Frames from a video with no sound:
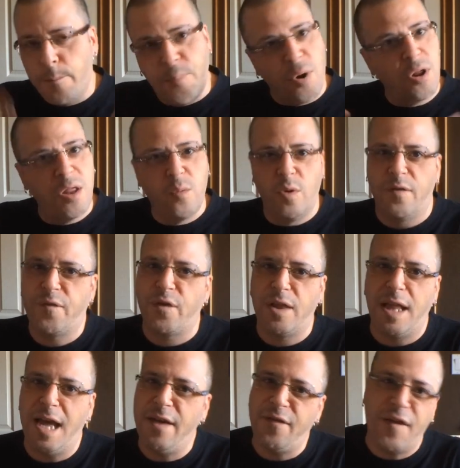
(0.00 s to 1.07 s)
BerlinWood for
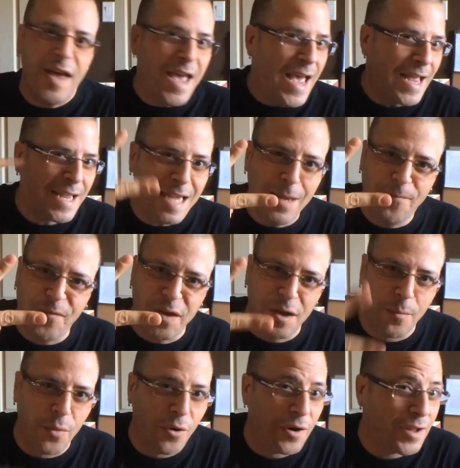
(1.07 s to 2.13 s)
life, and keep
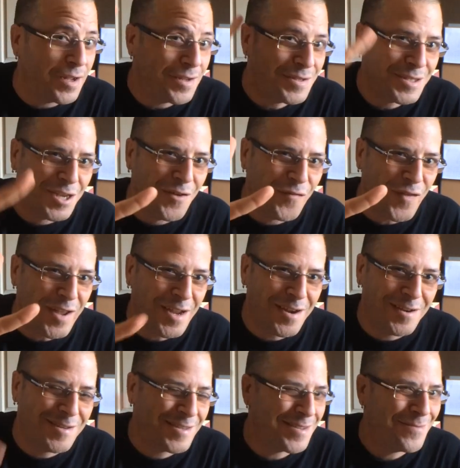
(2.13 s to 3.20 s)
fingerboarding. Two
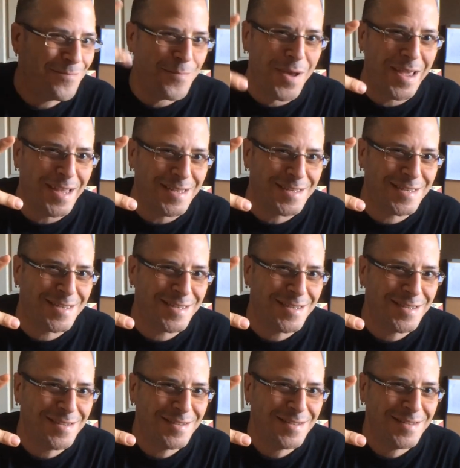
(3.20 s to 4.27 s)
fingers, peace.